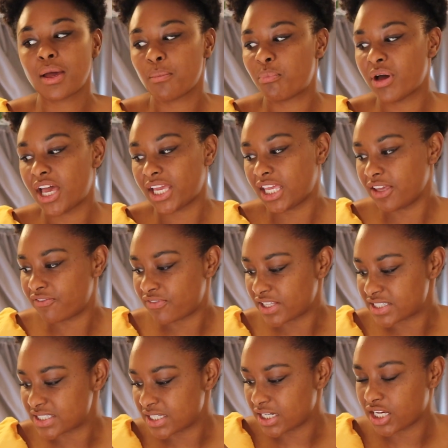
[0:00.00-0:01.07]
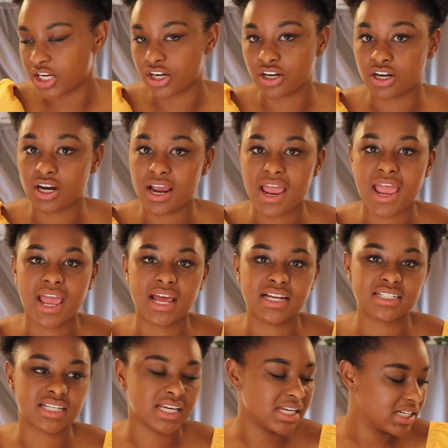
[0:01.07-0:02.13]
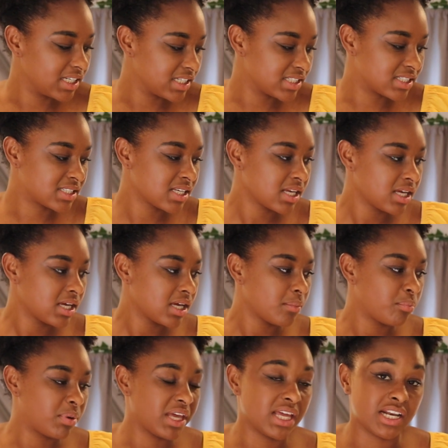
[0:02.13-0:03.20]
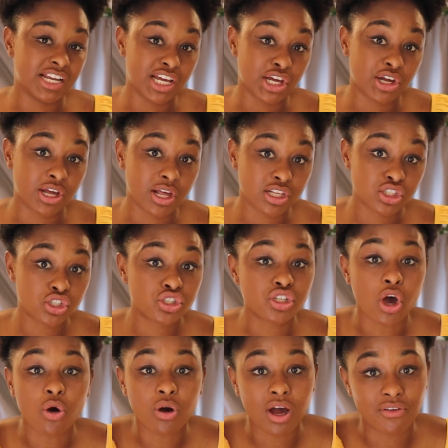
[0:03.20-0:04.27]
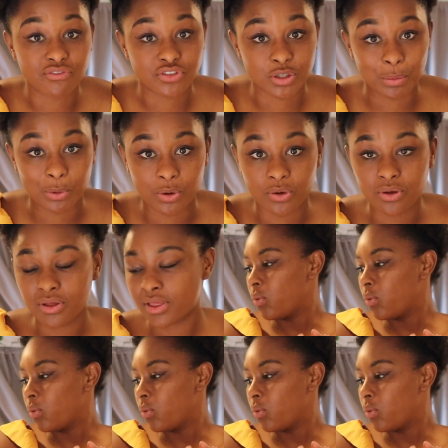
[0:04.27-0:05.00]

but he fits in here, and it has been so comfortable.